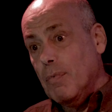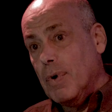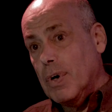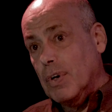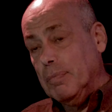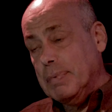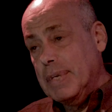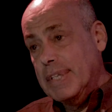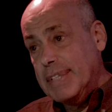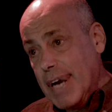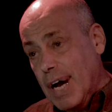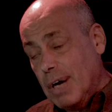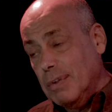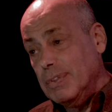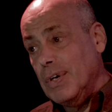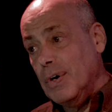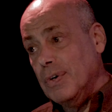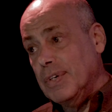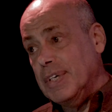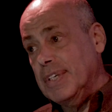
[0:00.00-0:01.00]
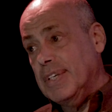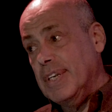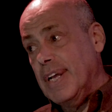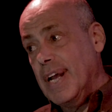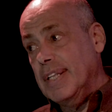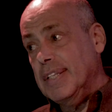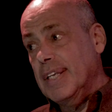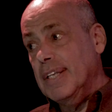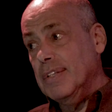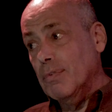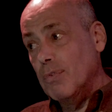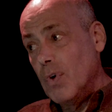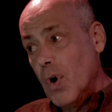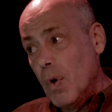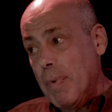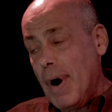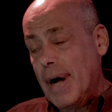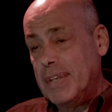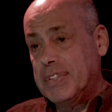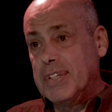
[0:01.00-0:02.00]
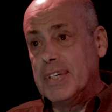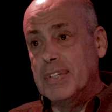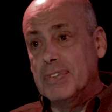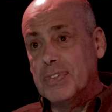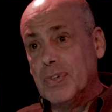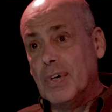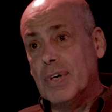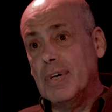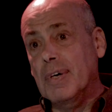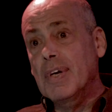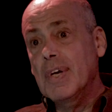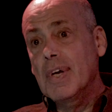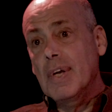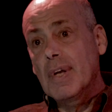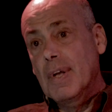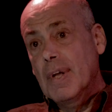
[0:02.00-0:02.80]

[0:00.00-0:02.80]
where it'll be downloaded, and then the robots can sort of